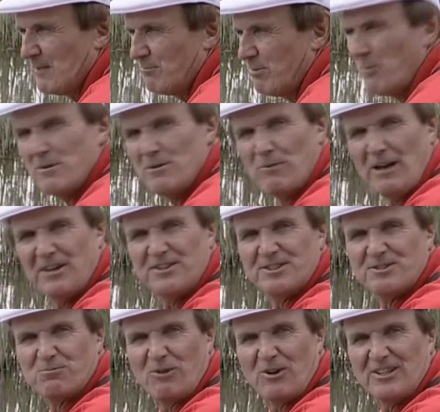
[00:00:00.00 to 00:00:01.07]
Probably
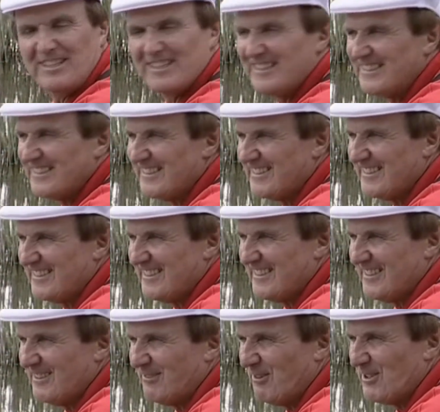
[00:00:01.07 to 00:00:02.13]
wonders why
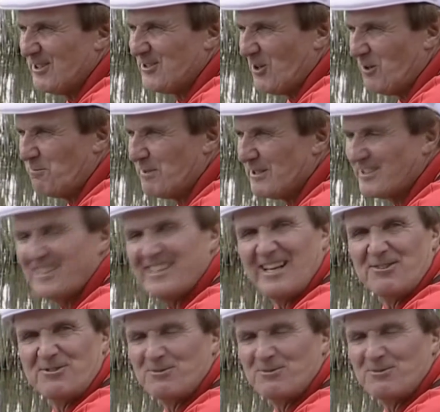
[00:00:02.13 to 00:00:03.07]
the dog biscuit goes